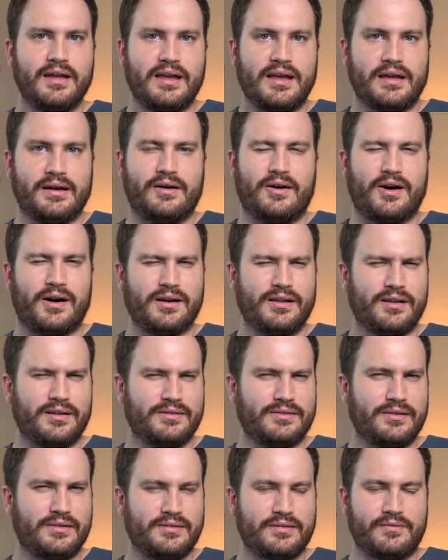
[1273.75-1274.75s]
and
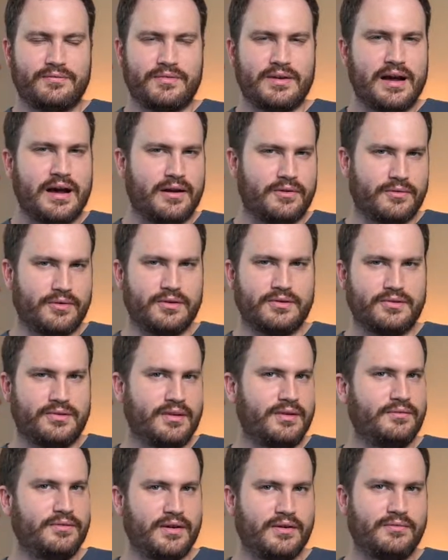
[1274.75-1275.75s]
audiences have not
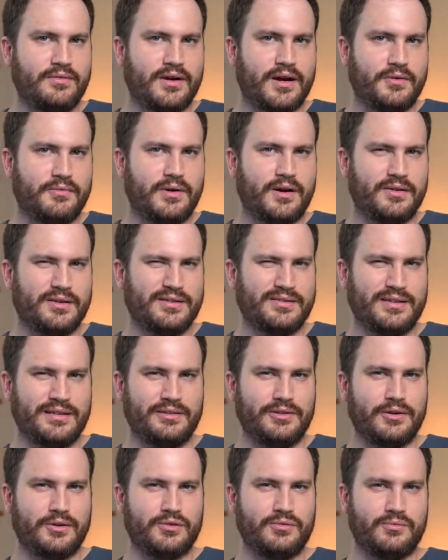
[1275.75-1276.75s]
received it very well because it
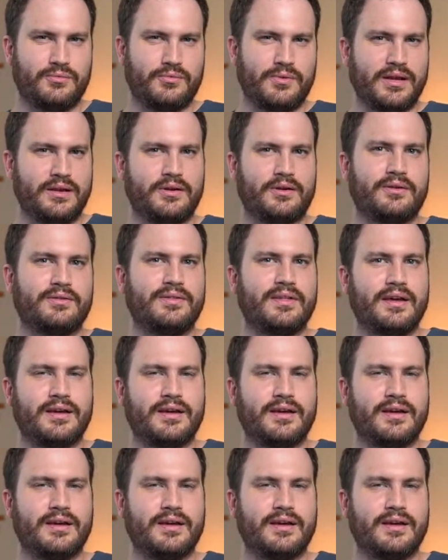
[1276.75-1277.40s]
looks weird.